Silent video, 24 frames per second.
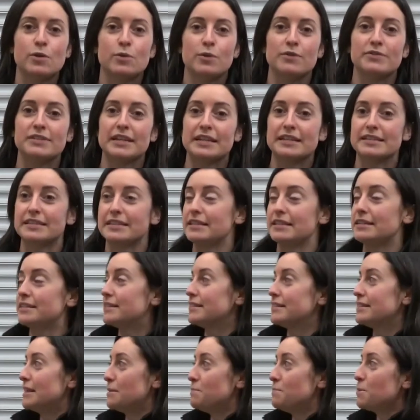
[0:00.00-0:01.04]
We've tested
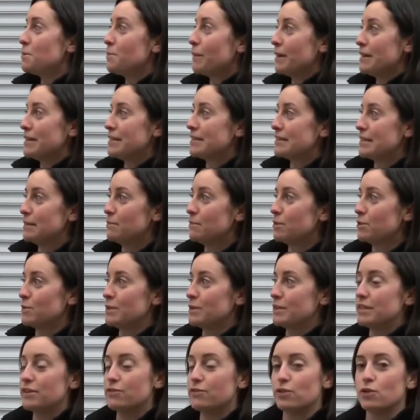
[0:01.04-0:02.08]
timber-based SIPs
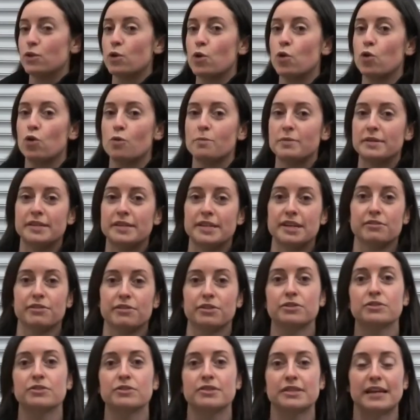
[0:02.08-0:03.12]
with different core
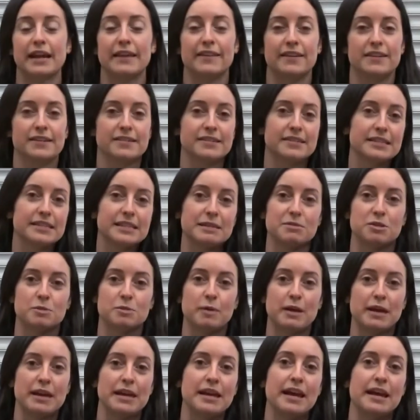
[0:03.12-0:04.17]
materials and there doesn't seem
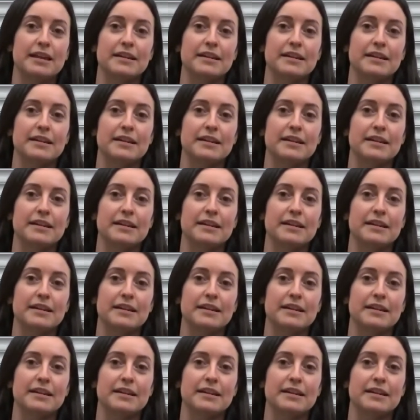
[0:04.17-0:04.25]
to be